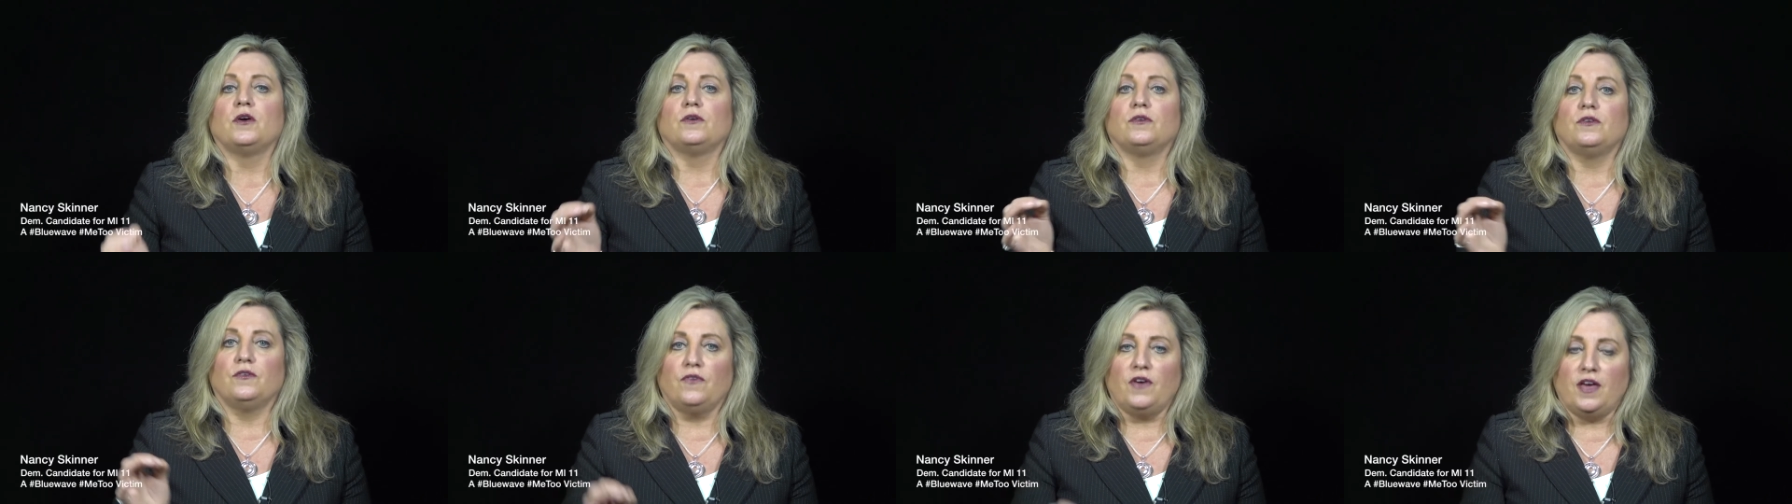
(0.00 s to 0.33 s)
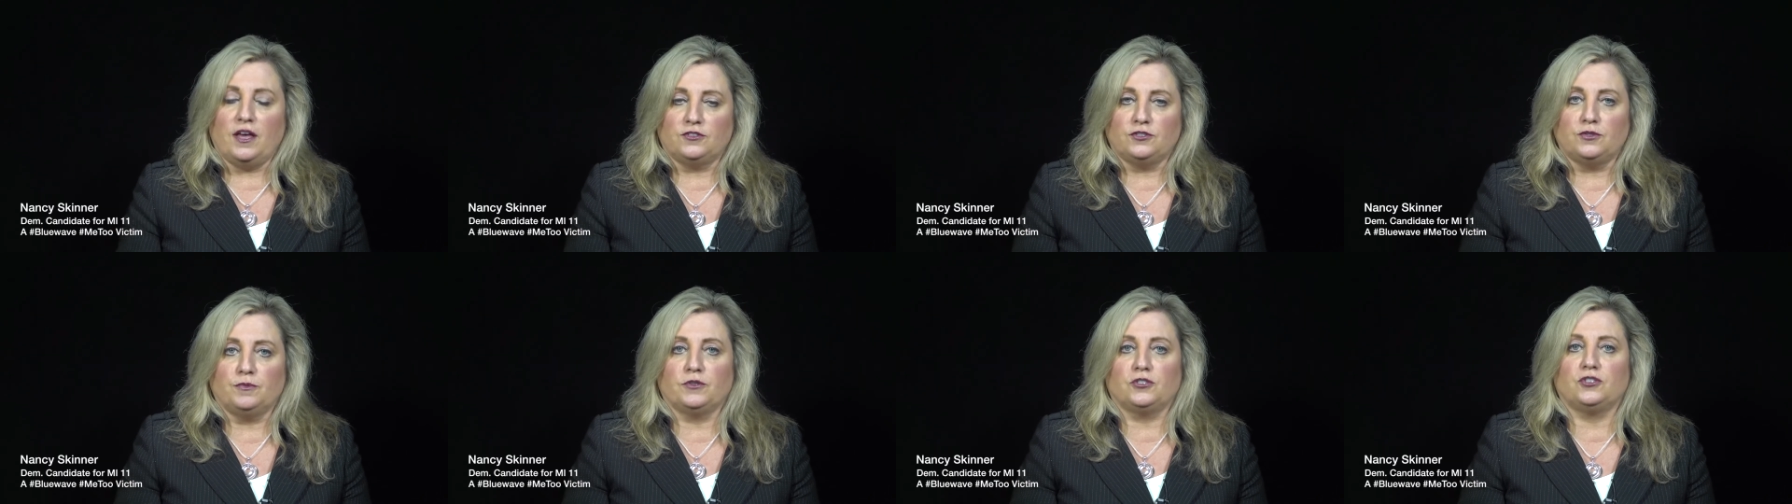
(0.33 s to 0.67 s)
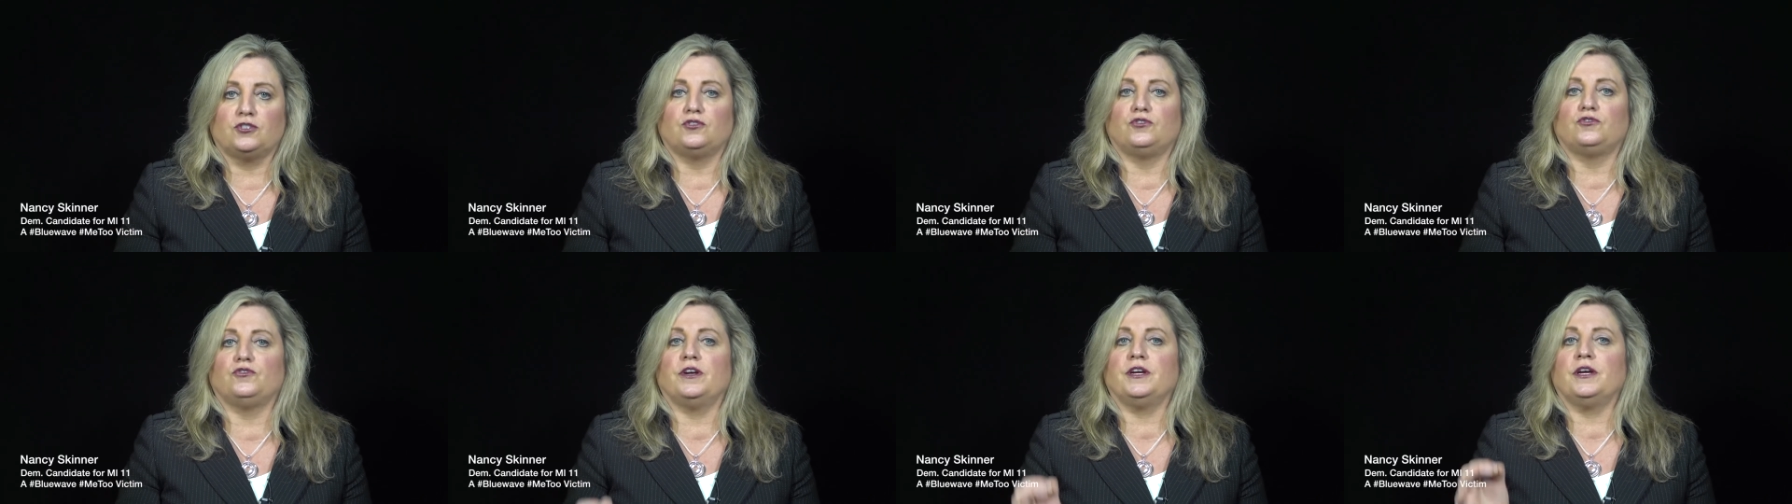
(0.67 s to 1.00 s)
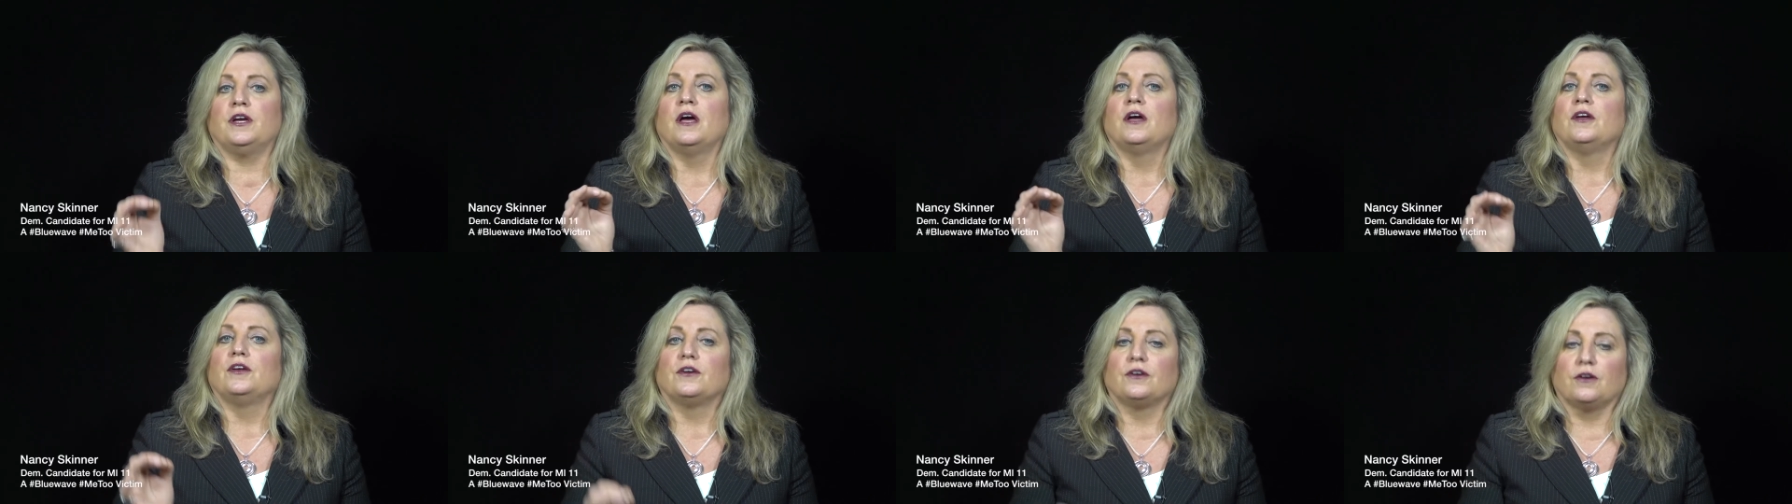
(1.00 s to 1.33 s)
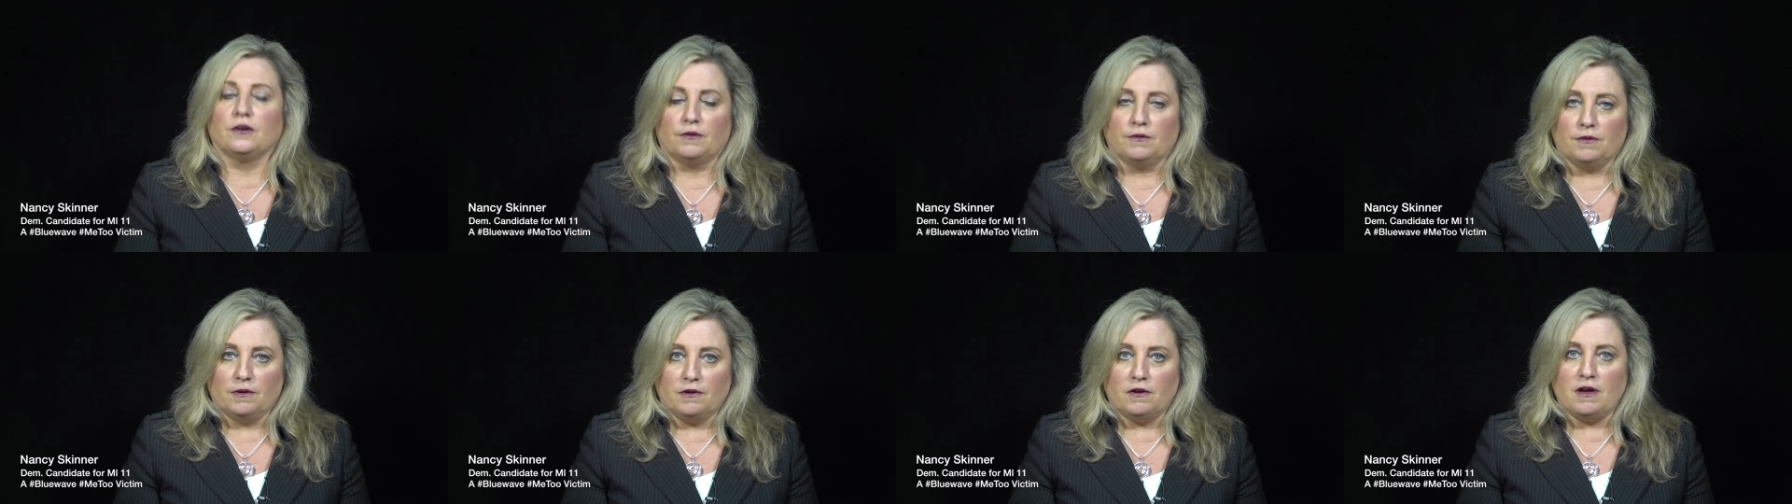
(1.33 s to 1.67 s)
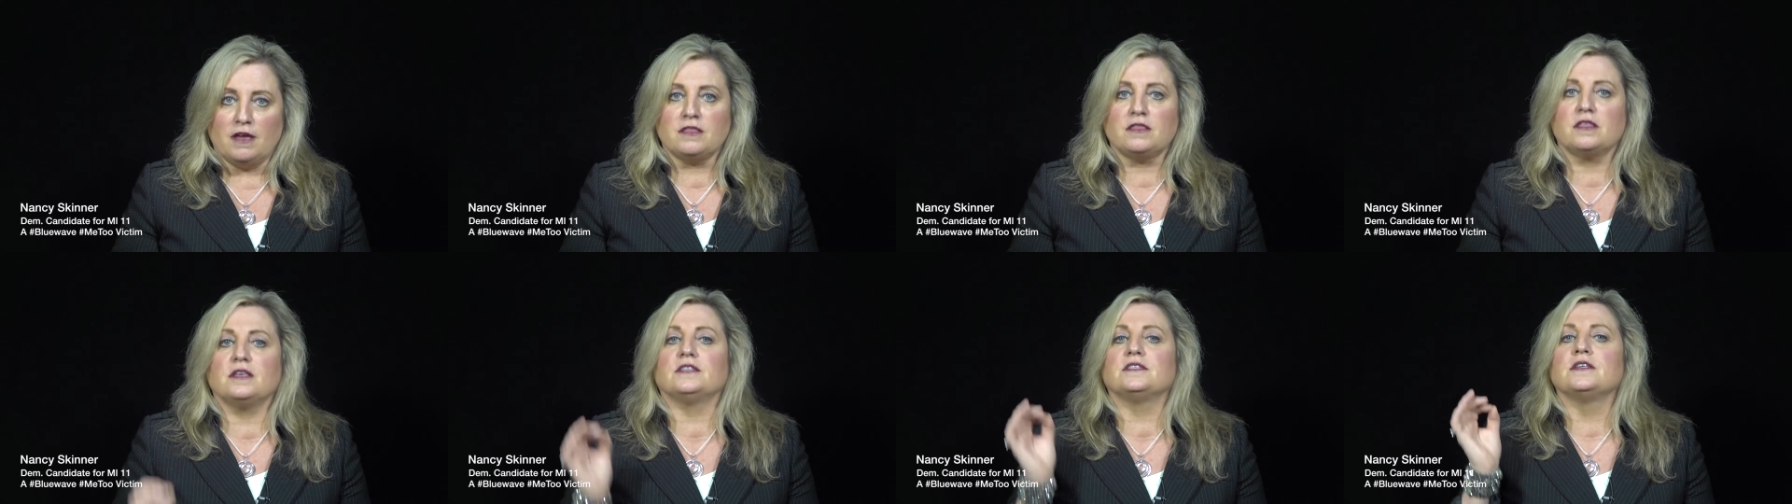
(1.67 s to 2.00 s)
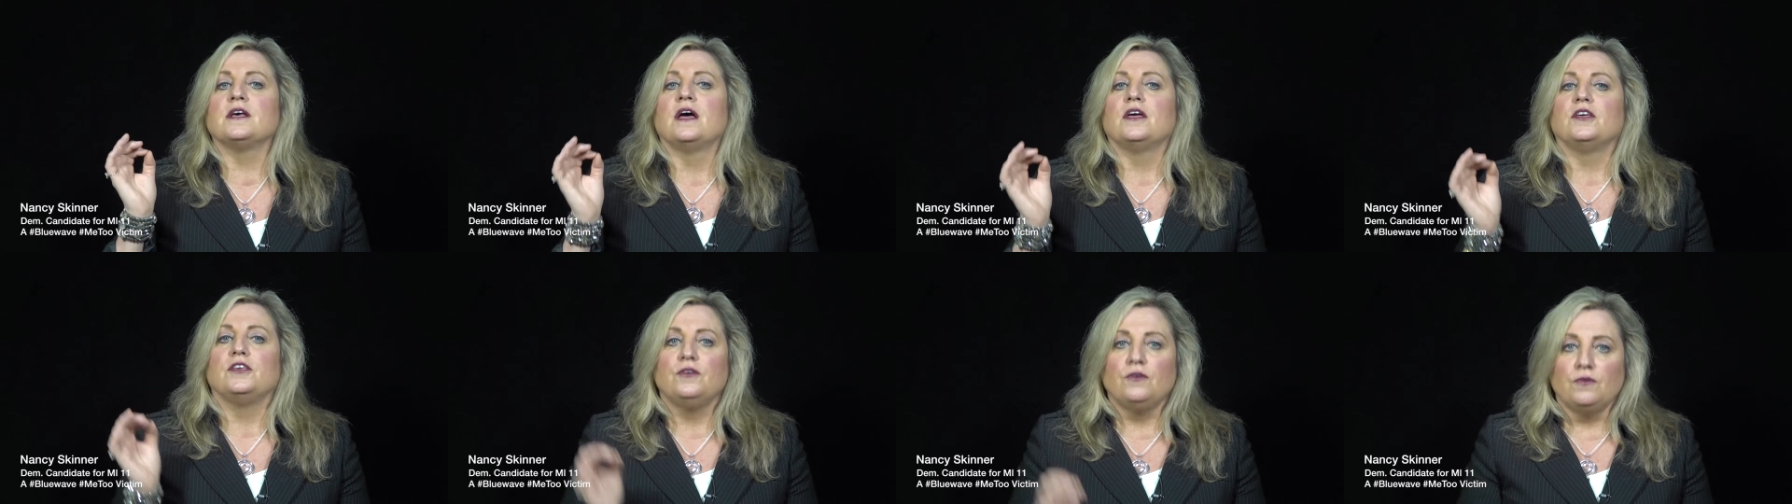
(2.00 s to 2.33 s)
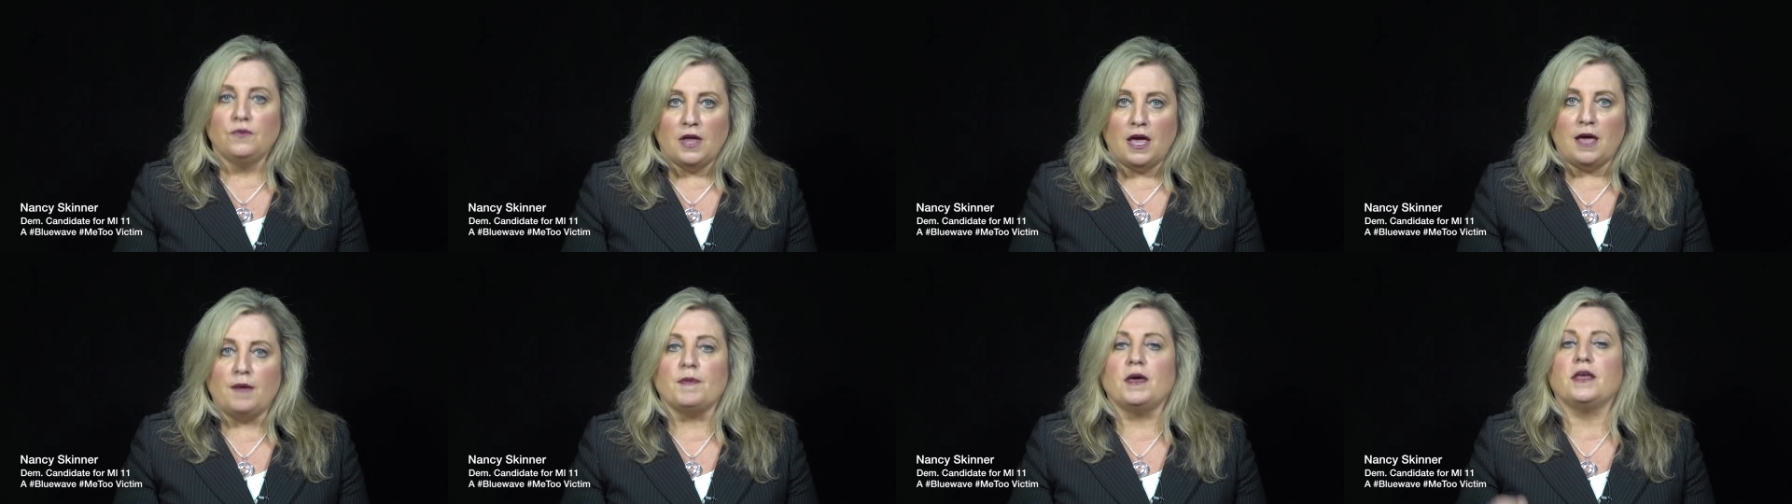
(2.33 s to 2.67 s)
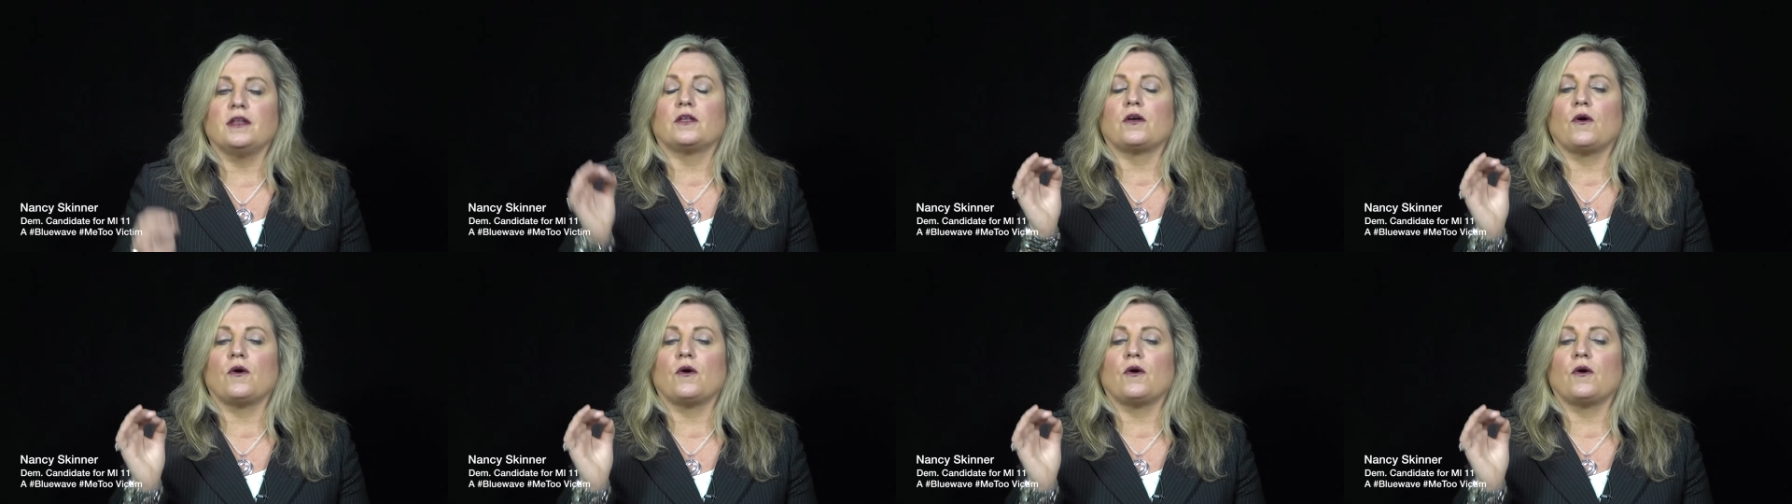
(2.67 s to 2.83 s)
you've had too much to drink, you're going to regret this, you name it.